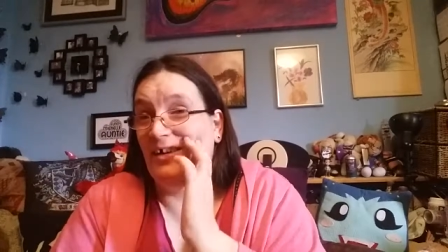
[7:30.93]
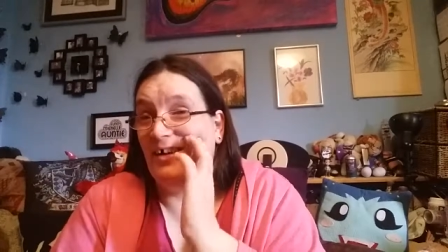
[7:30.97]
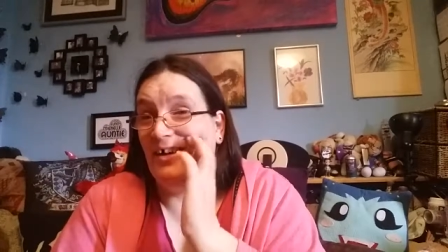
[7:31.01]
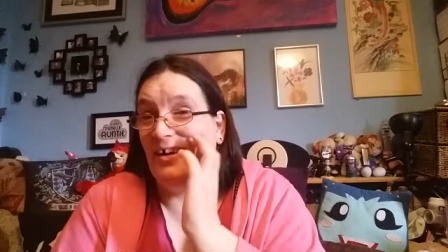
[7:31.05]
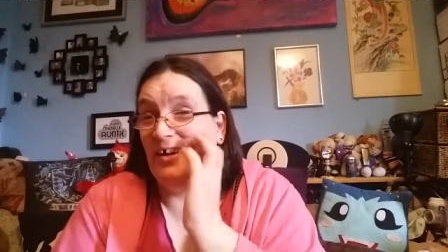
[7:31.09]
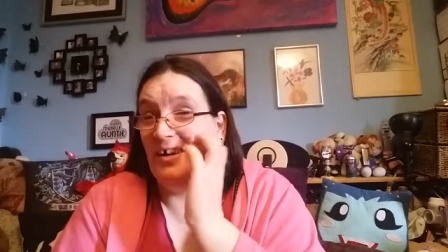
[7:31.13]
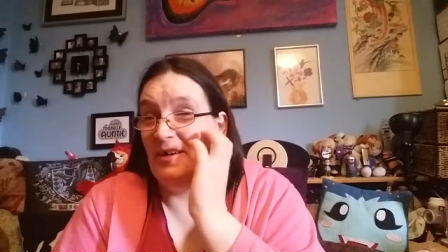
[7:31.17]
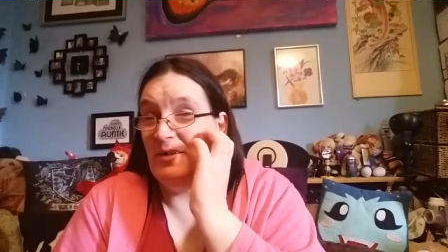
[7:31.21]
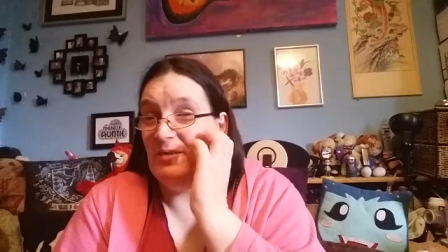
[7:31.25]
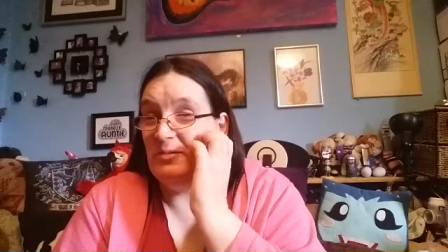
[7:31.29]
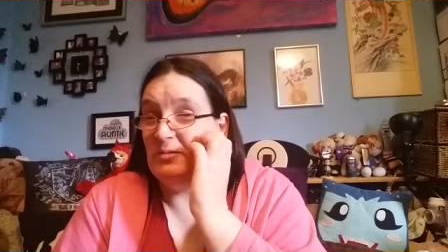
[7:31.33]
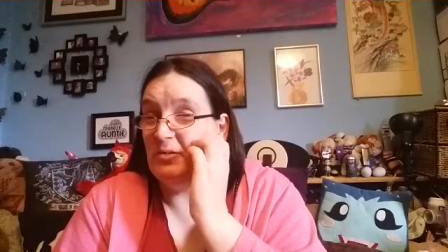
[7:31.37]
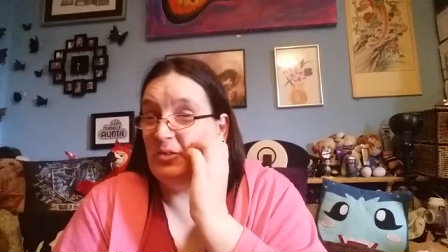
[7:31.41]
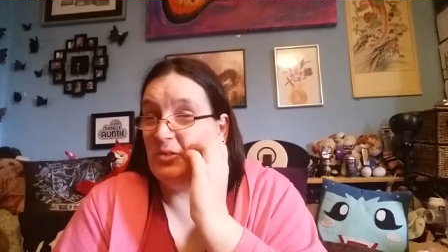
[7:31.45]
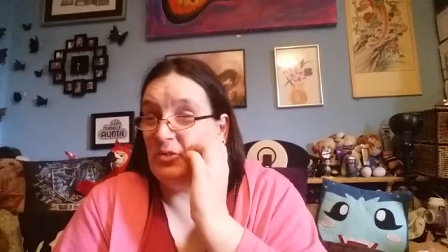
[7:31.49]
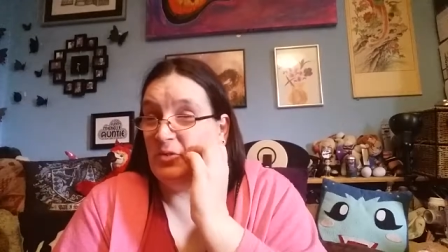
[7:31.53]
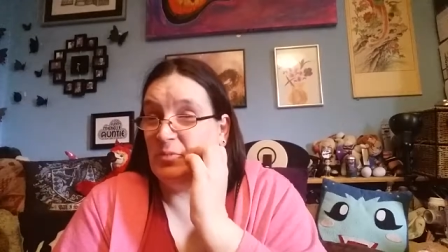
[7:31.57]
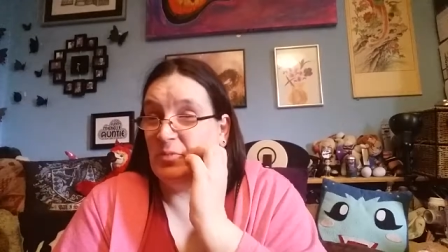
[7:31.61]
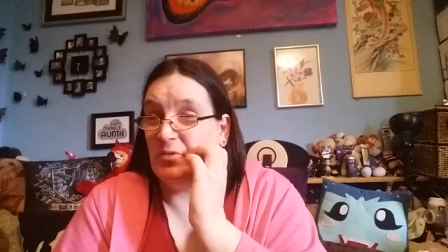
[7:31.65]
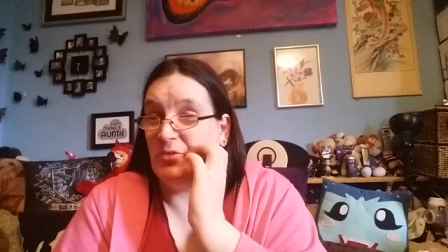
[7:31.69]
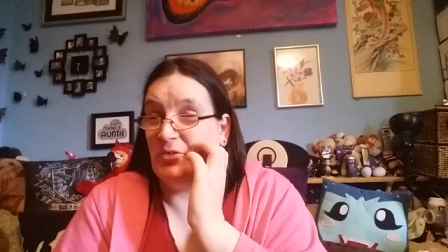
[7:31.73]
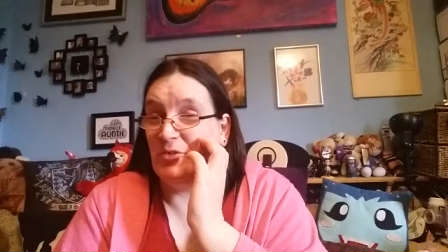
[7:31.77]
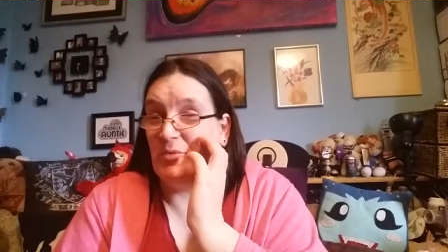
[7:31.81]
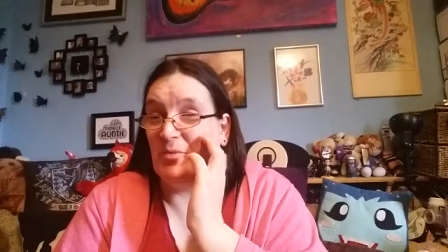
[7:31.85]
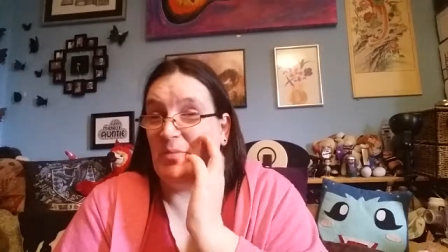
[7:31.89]
Um, because
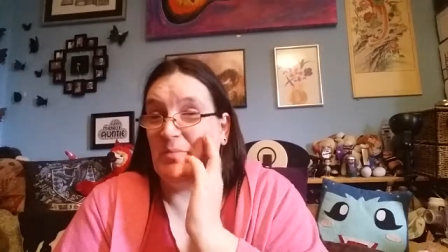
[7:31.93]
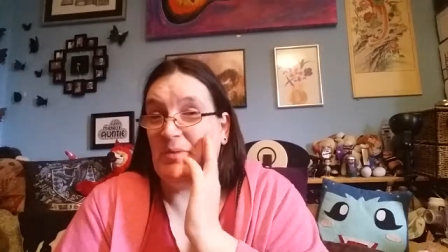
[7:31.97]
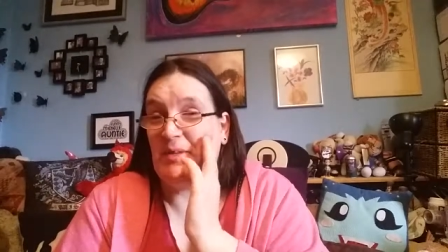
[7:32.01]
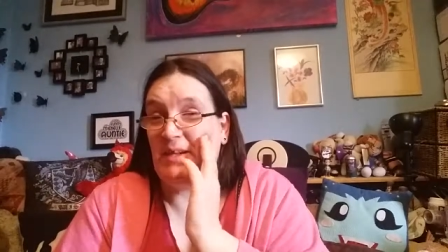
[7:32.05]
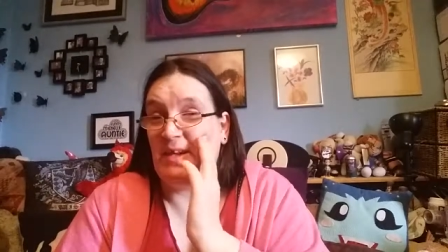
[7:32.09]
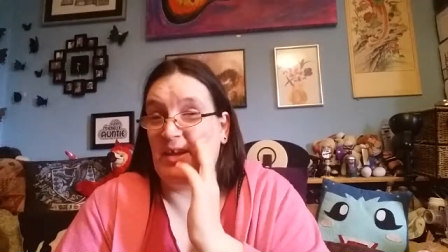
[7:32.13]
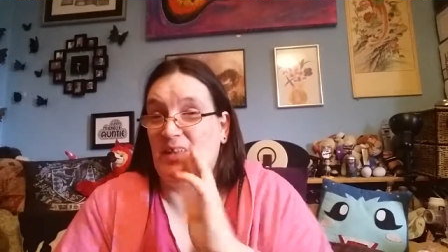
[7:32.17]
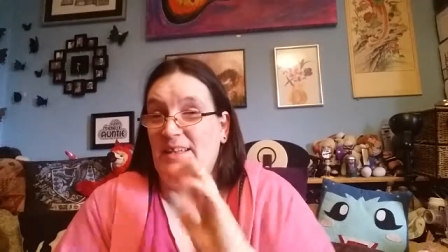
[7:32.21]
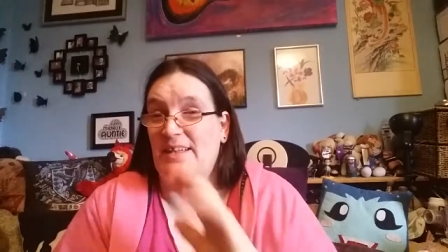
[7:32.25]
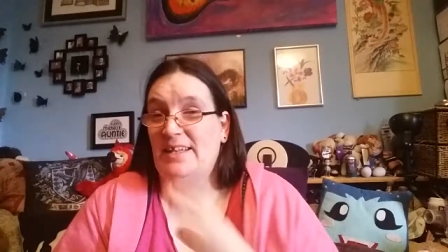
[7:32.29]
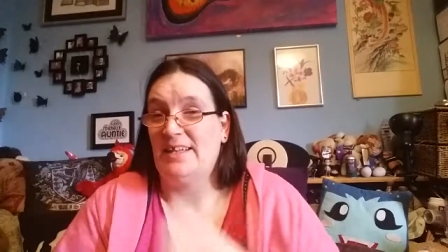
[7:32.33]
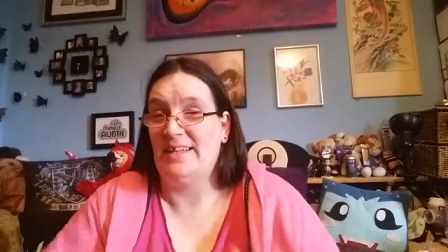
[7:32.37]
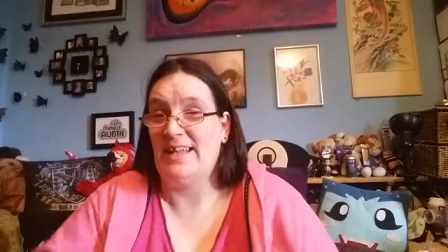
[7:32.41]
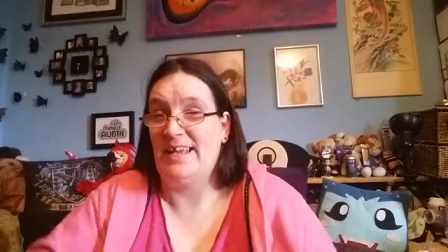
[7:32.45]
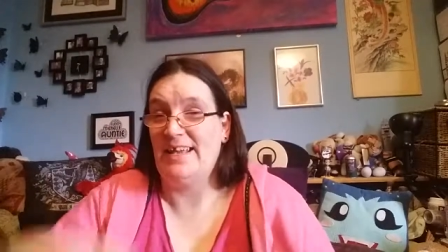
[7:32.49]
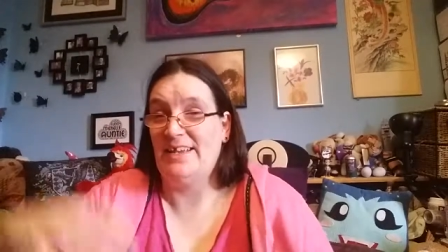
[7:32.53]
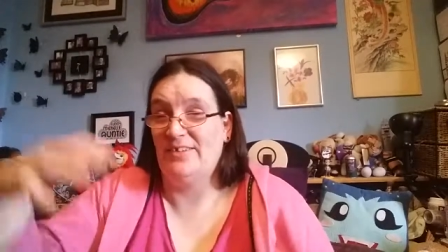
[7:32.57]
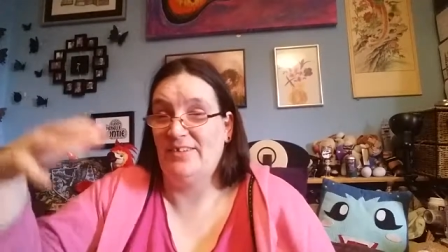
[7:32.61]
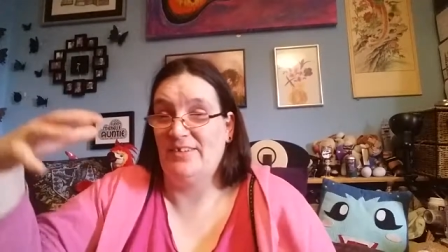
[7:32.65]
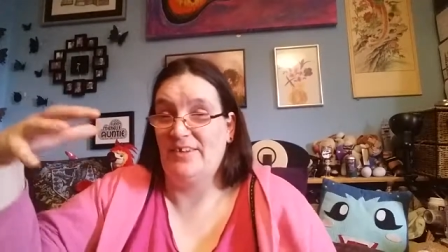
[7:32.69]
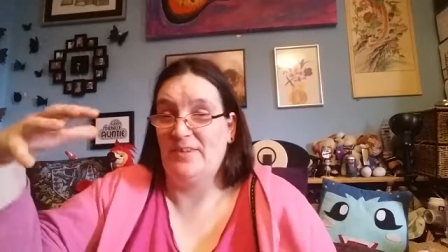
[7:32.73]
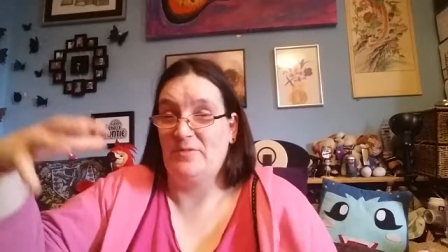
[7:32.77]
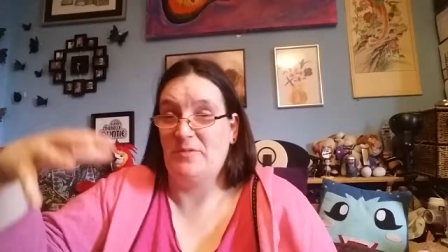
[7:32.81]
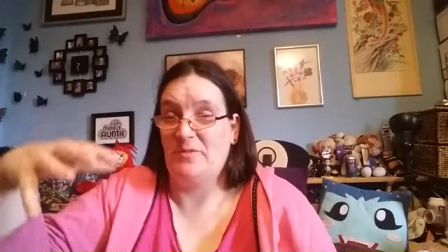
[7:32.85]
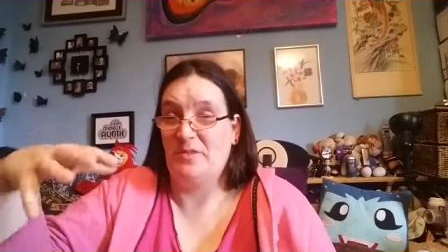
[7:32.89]
presumably the
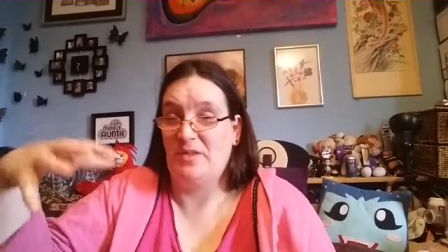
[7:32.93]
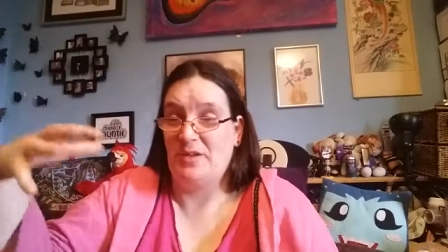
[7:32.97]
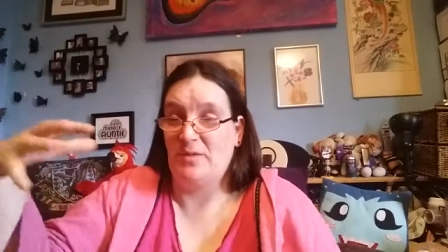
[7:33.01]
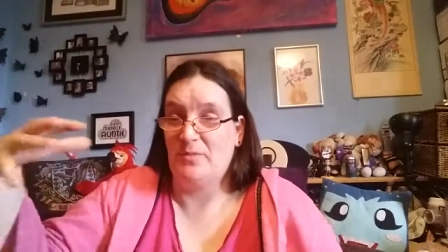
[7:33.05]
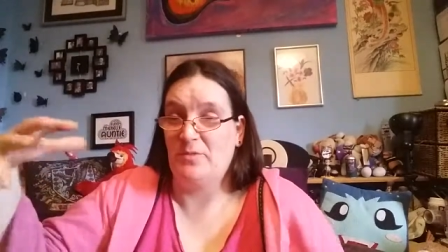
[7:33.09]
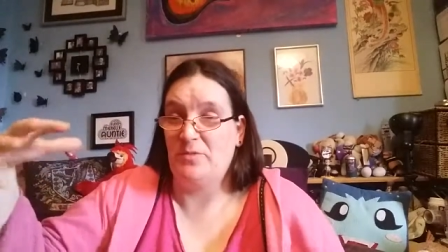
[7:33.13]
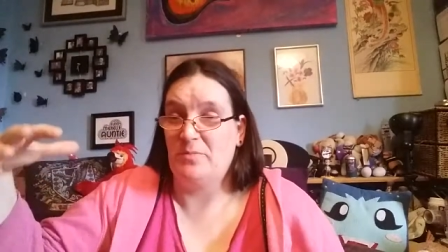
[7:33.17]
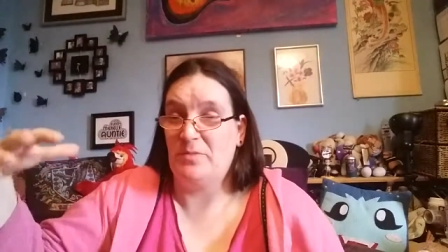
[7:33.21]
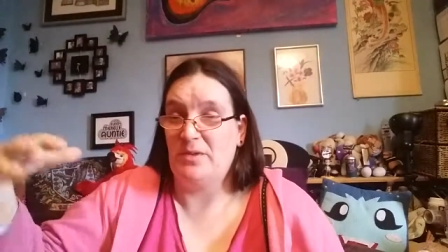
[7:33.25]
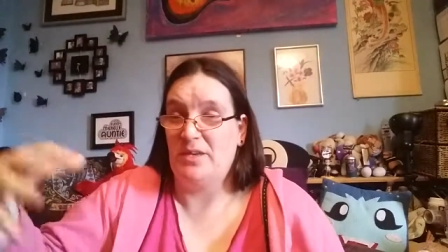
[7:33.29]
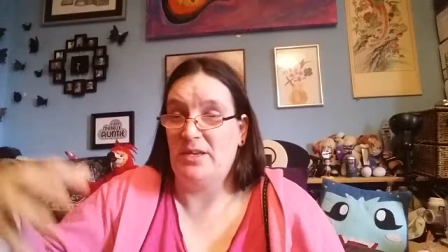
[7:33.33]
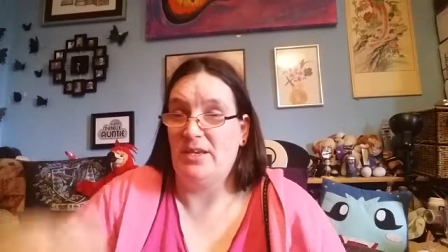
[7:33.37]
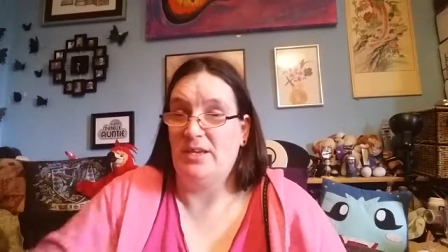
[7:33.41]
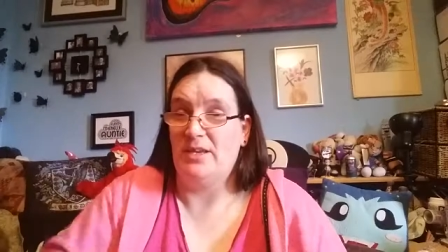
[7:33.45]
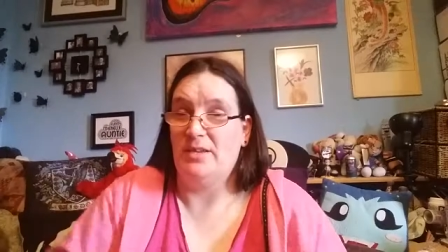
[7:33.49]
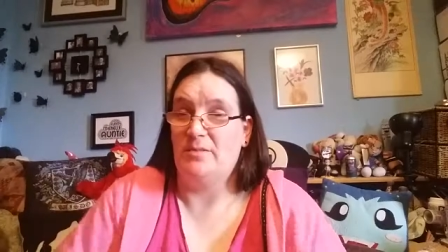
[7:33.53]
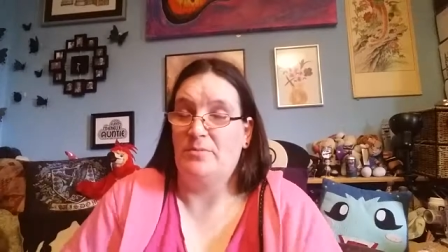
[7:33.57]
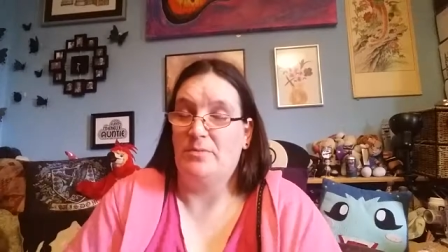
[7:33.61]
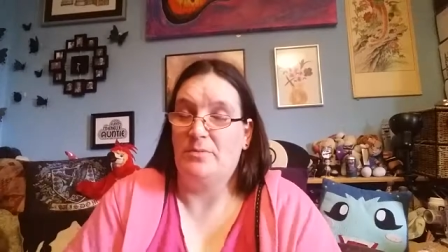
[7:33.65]
legs and everything would be